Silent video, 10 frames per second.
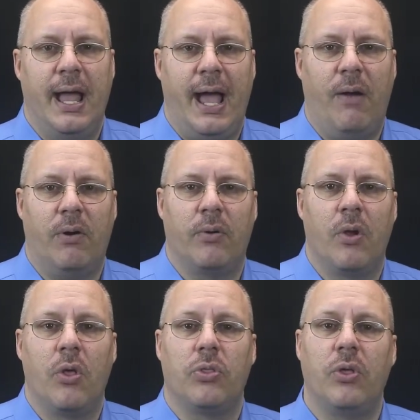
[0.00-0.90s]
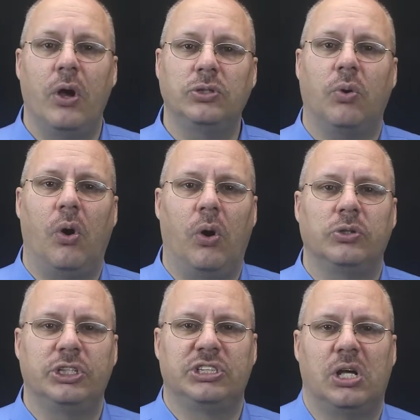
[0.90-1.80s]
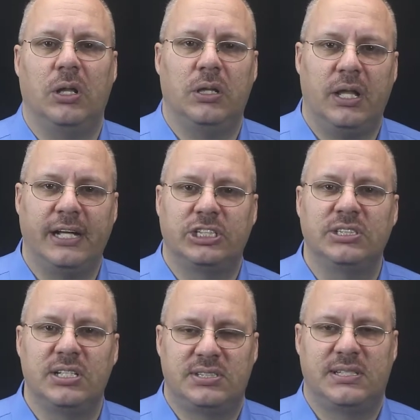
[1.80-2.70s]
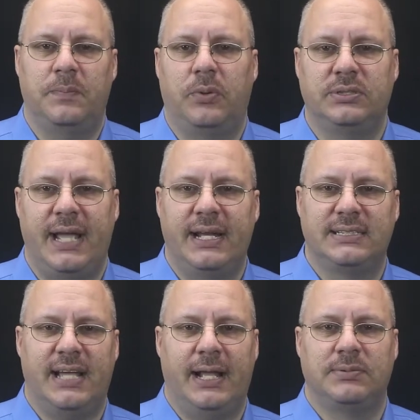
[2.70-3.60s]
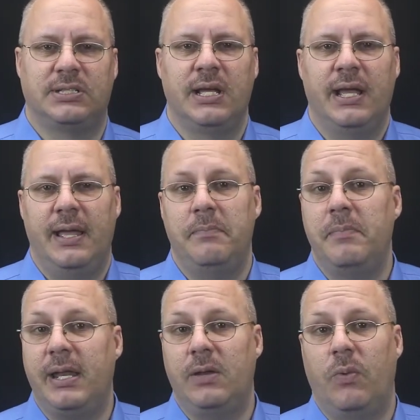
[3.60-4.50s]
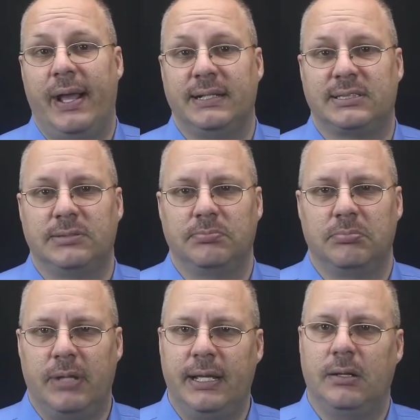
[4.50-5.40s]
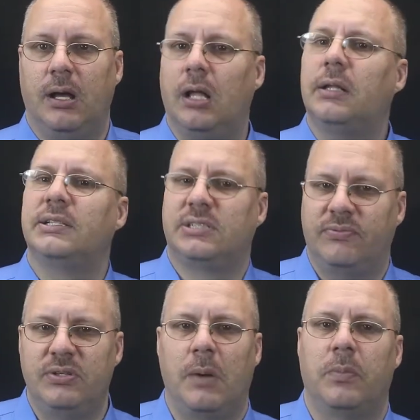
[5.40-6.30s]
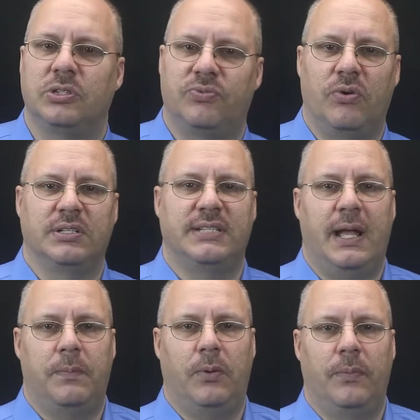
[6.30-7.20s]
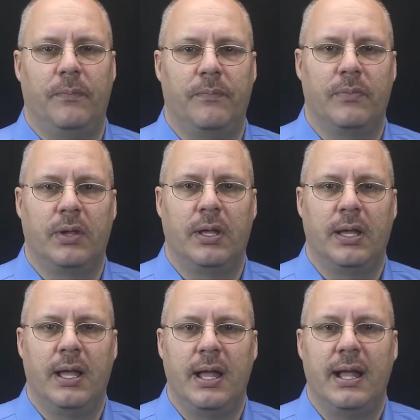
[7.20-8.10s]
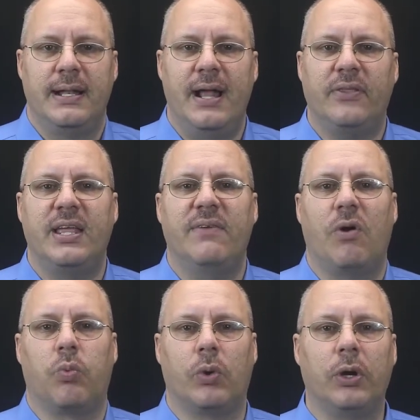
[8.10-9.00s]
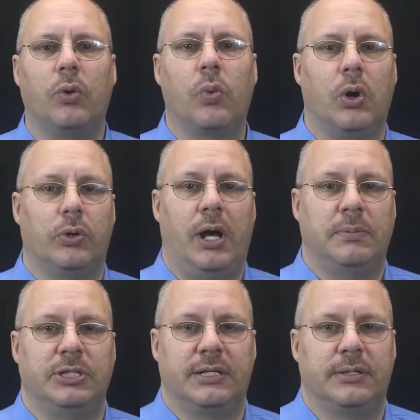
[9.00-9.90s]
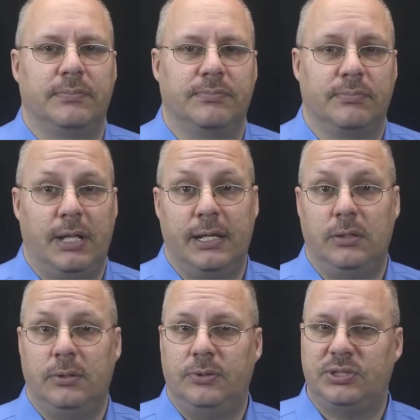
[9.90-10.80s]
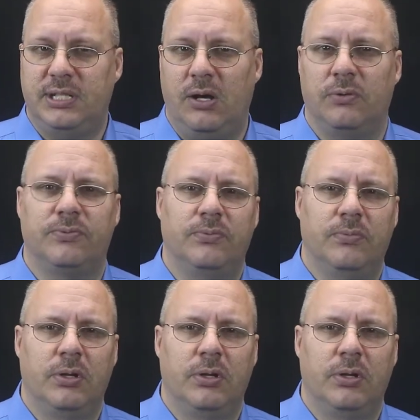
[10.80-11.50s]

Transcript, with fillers: However, those were all just collections of simple data types in many ways, like a list of numbers, for example. Now think of a real world object, like yourself.